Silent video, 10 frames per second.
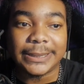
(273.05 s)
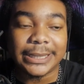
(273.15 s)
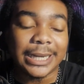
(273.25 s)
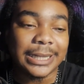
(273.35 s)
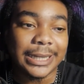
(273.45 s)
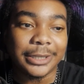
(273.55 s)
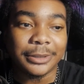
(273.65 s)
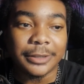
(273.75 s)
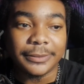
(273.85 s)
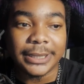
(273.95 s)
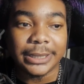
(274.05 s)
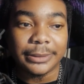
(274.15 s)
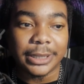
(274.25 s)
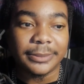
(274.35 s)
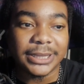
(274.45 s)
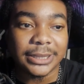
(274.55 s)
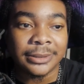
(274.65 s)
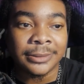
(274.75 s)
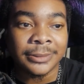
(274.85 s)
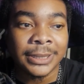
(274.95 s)
They got Halo Infinite coming
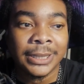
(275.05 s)
soon.